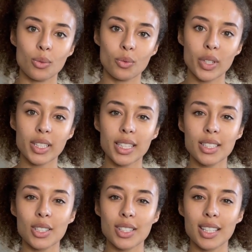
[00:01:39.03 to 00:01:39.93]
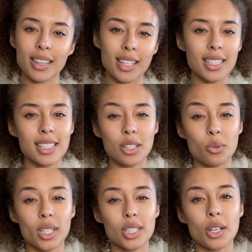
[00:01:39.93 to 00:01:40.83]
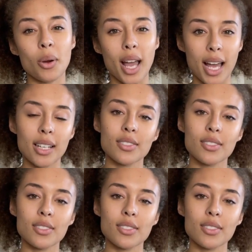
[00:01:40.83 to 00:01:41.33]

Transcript: really just the things that you need to know ahead